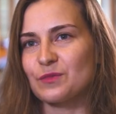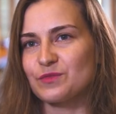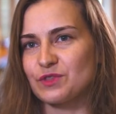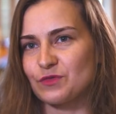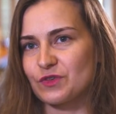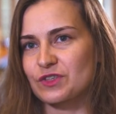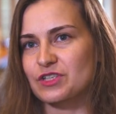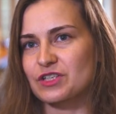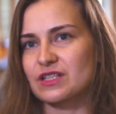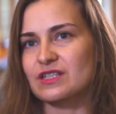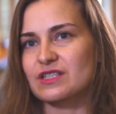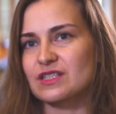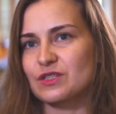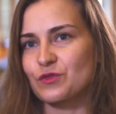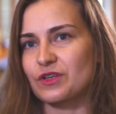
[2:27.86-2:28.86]

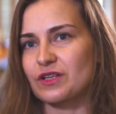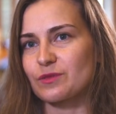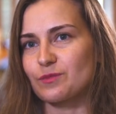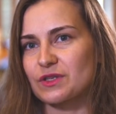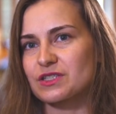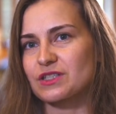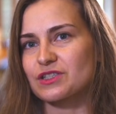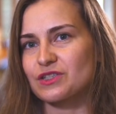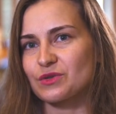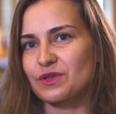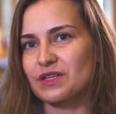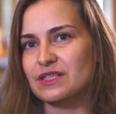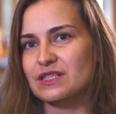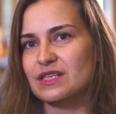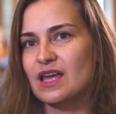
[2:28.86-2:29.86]
divisions, different business
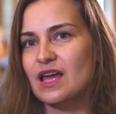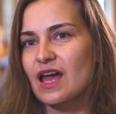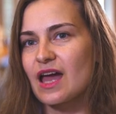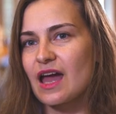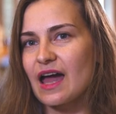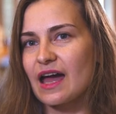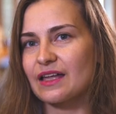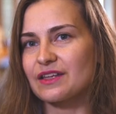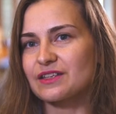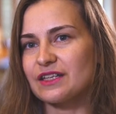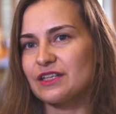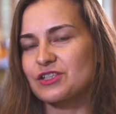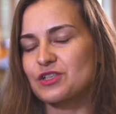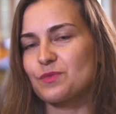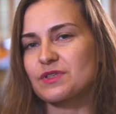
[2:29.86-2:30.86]
units, and
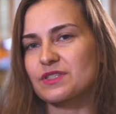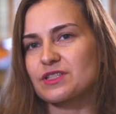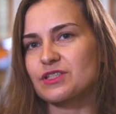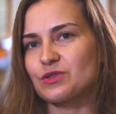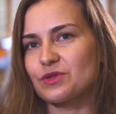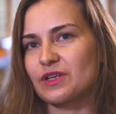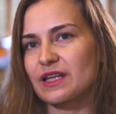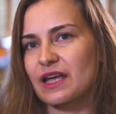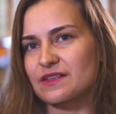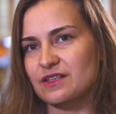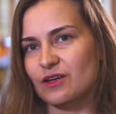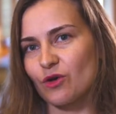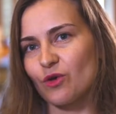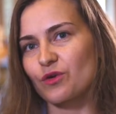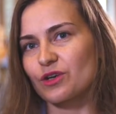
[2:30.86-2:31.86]
each business unit has
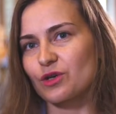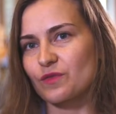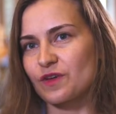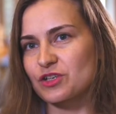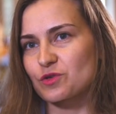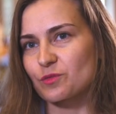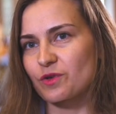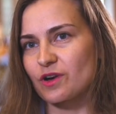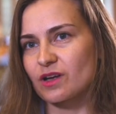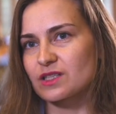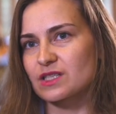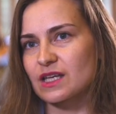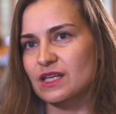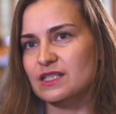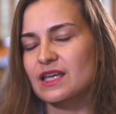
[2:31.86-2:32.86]
their own innovation
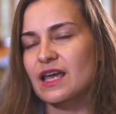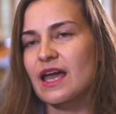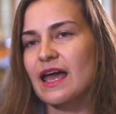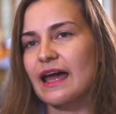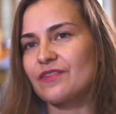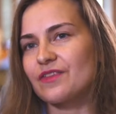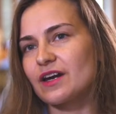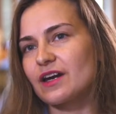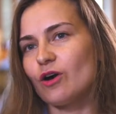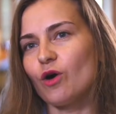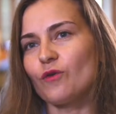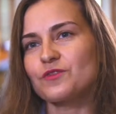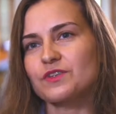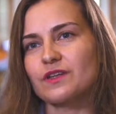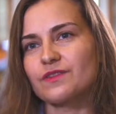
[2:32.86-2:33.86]
process. And very
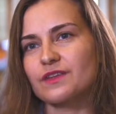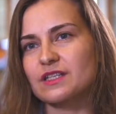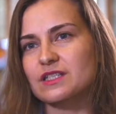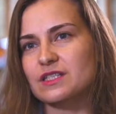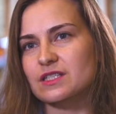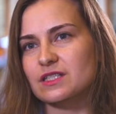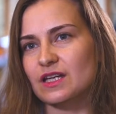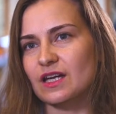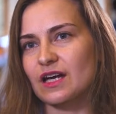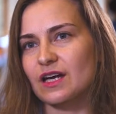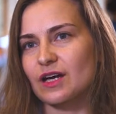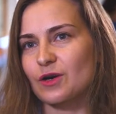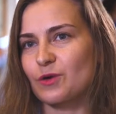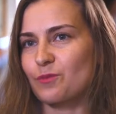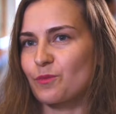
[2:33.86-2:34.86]
often
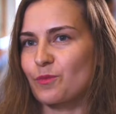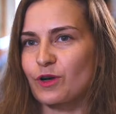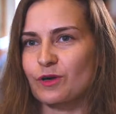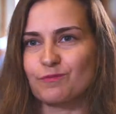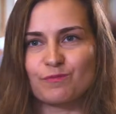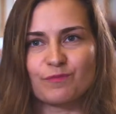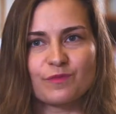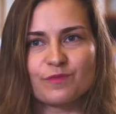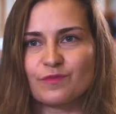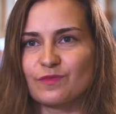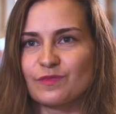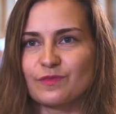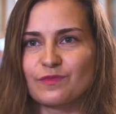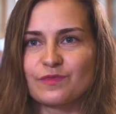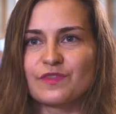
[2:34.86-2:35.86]

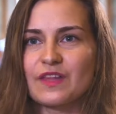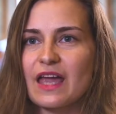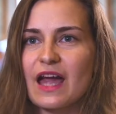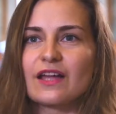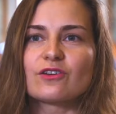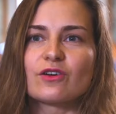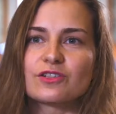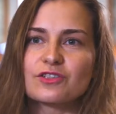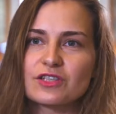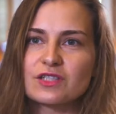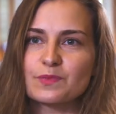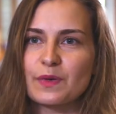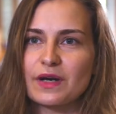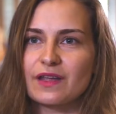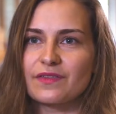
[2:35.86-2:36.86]
they are not
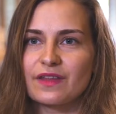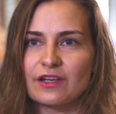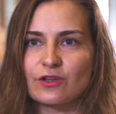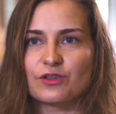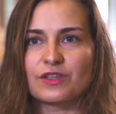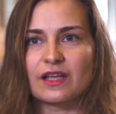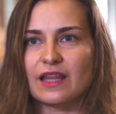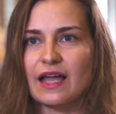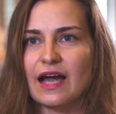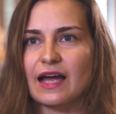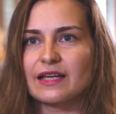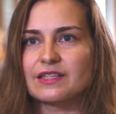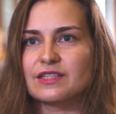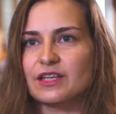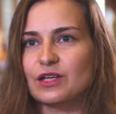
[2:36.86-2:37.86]
transparent, they're not
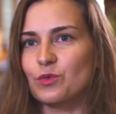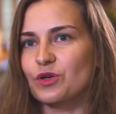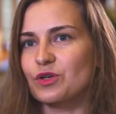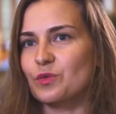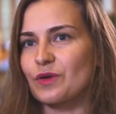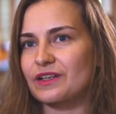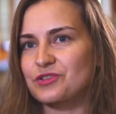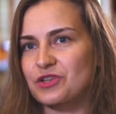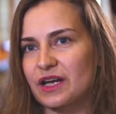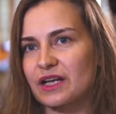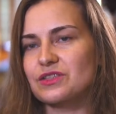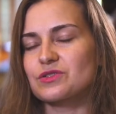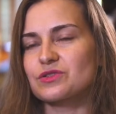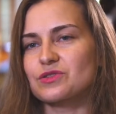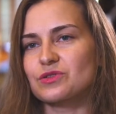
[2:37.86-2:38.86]
aligned, and what we are
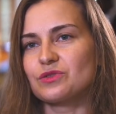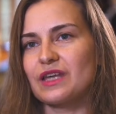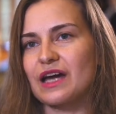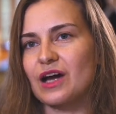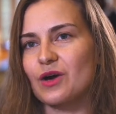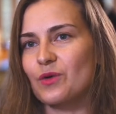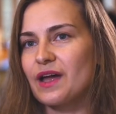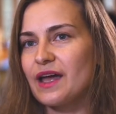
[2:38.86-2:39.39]
trying to do now